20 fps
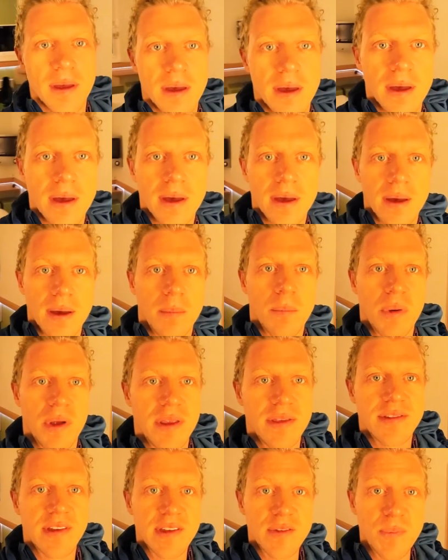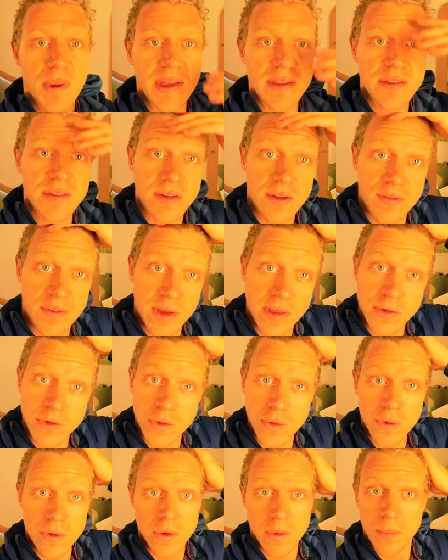uh, but it's expensive in
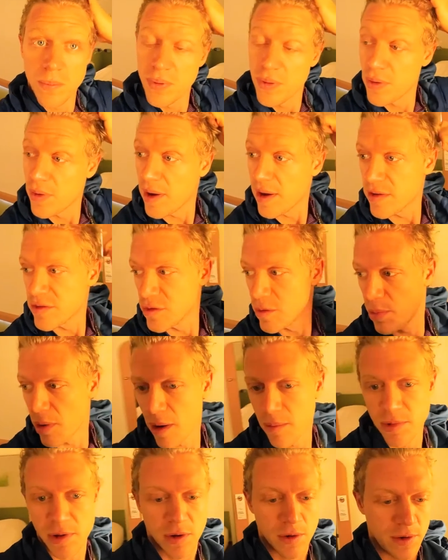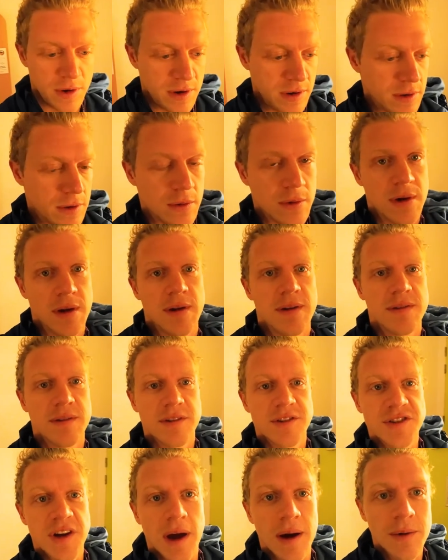Europe, as you probably already know. Here's
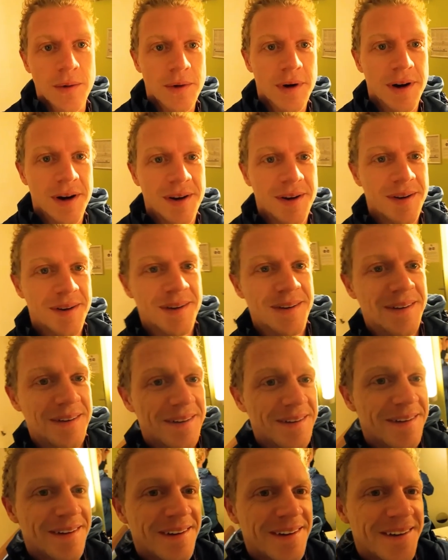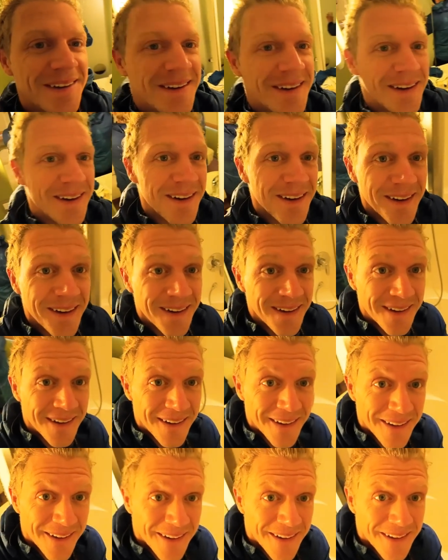a shower.
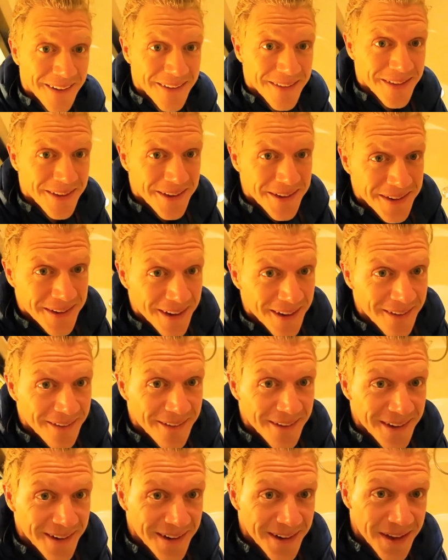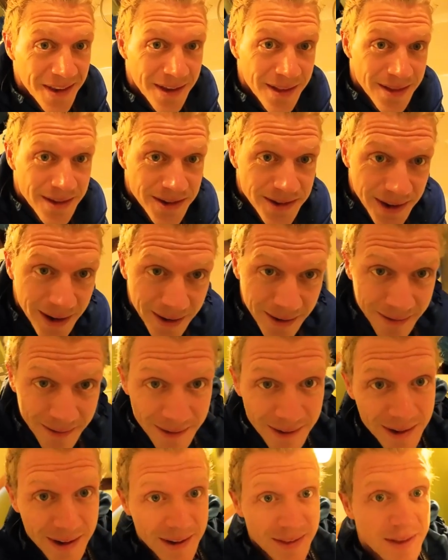Here's a shower, a little
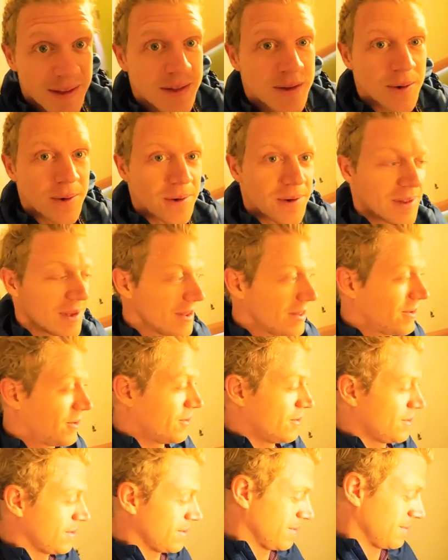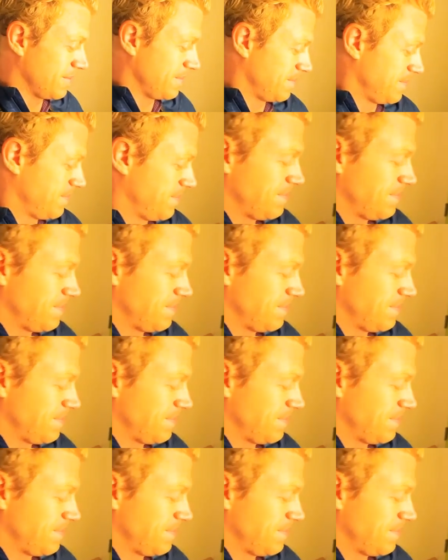shower, and a toilet also.